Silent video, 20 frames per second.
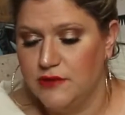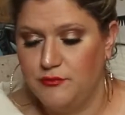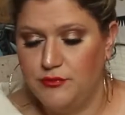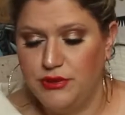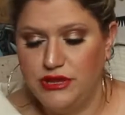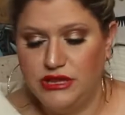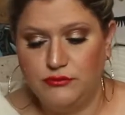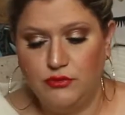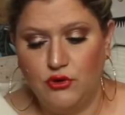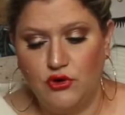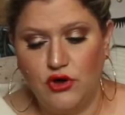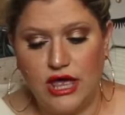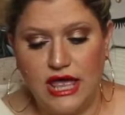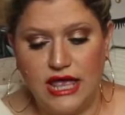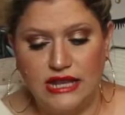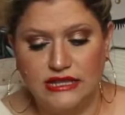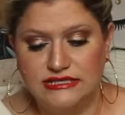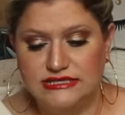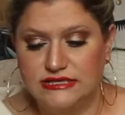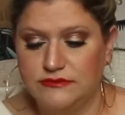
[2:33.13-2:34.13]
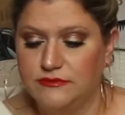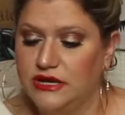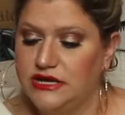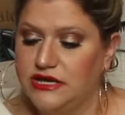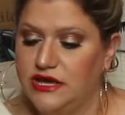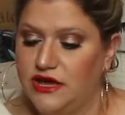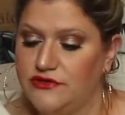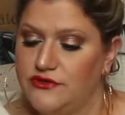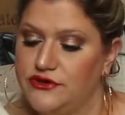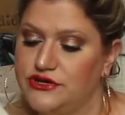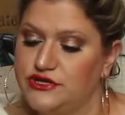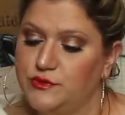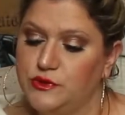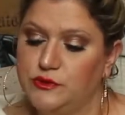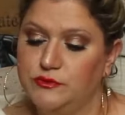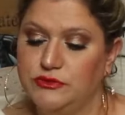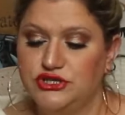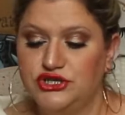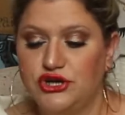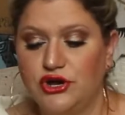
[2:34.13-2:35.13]
Bilbo, Alice and many others
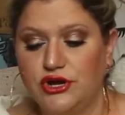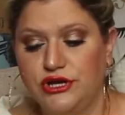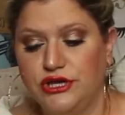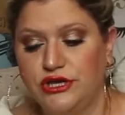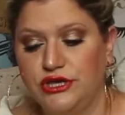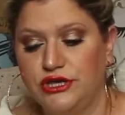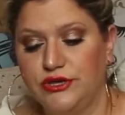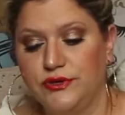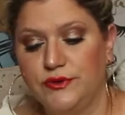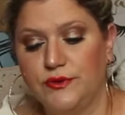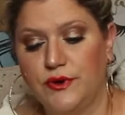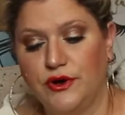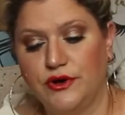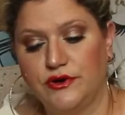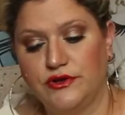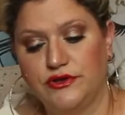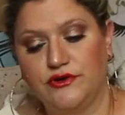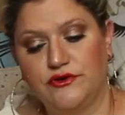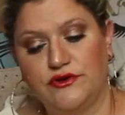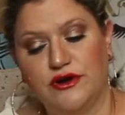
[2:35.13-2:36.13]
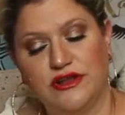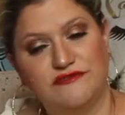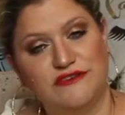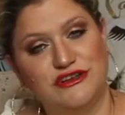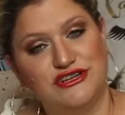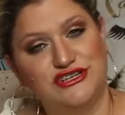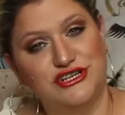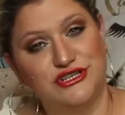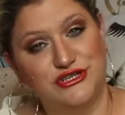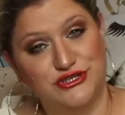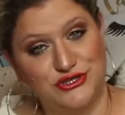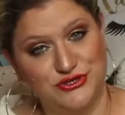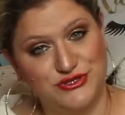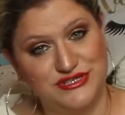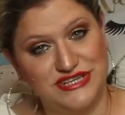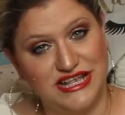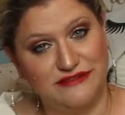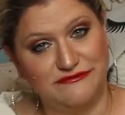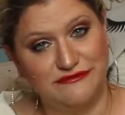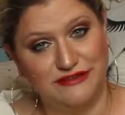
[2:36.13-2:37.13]
will be joining you on your adventure to
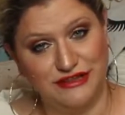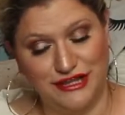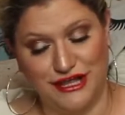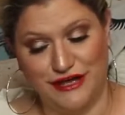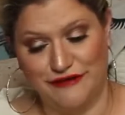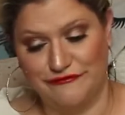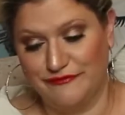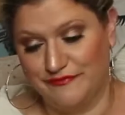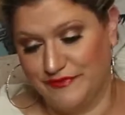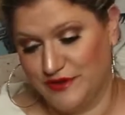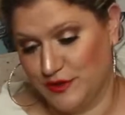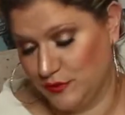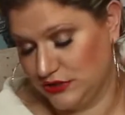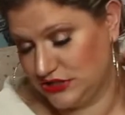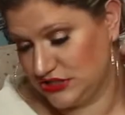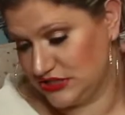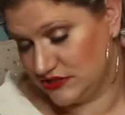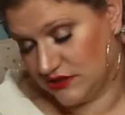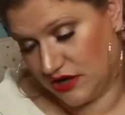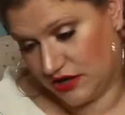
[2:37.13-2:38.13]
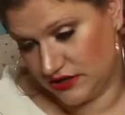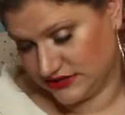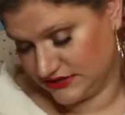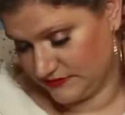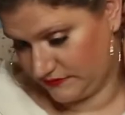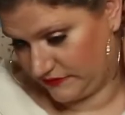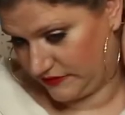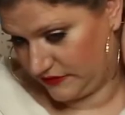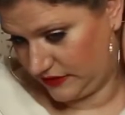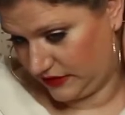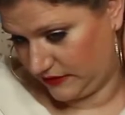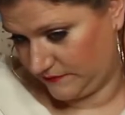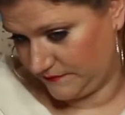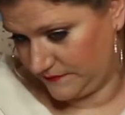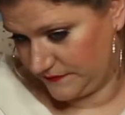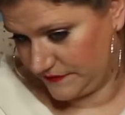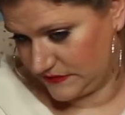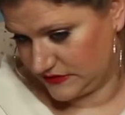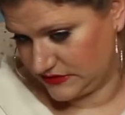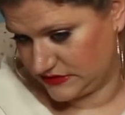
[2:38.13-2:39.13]
self-love, which is an awesome
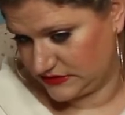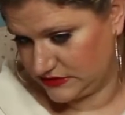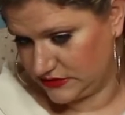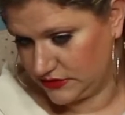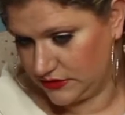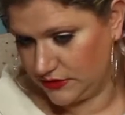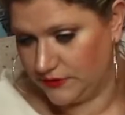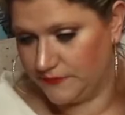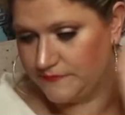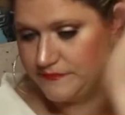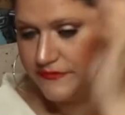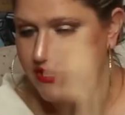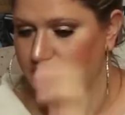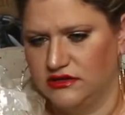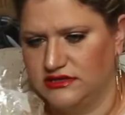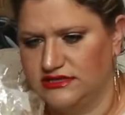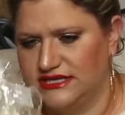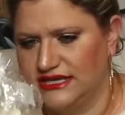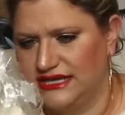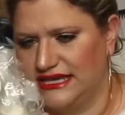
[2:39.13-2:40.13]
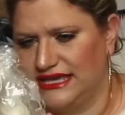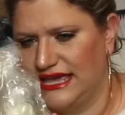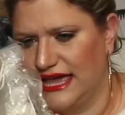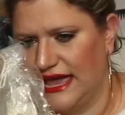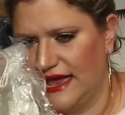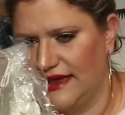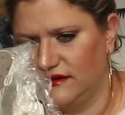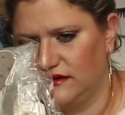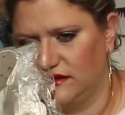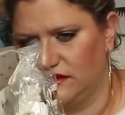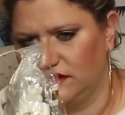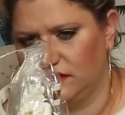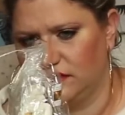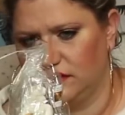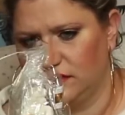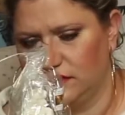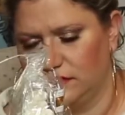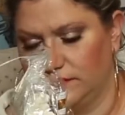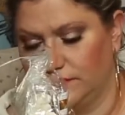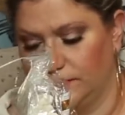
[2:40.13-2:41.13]
theme. So it's a
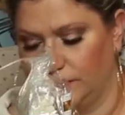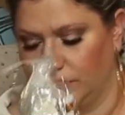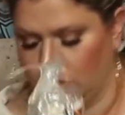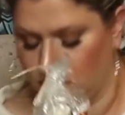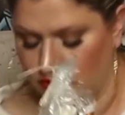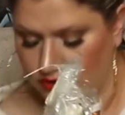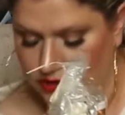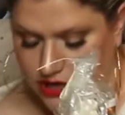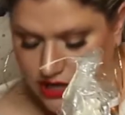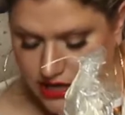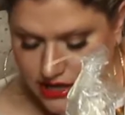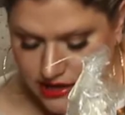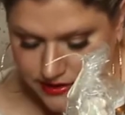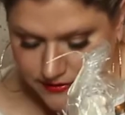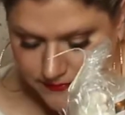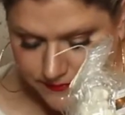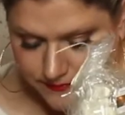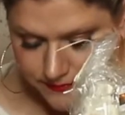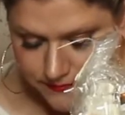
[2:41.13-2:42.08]
candle, okay.